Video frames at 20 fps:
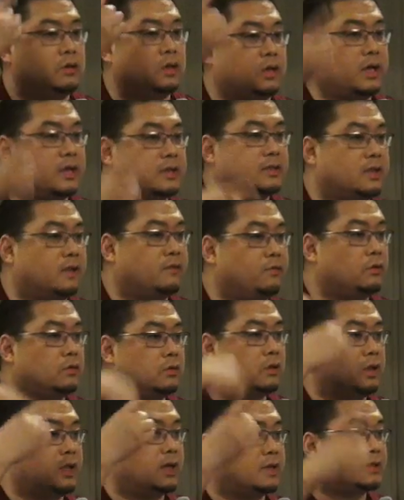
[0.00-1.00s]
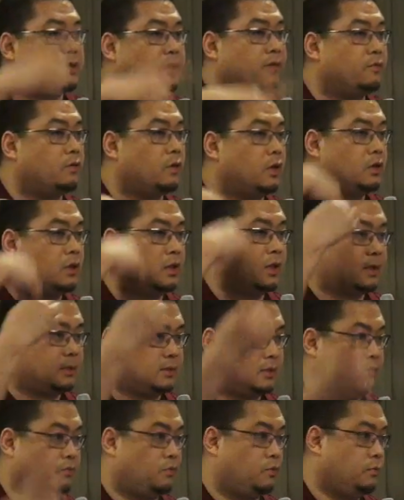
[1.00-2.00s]
the next level, the next level, and the
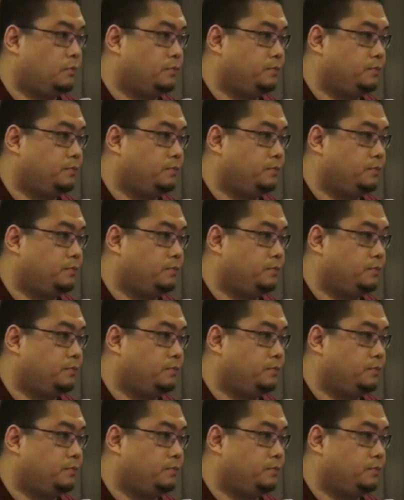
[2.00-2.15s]
next level.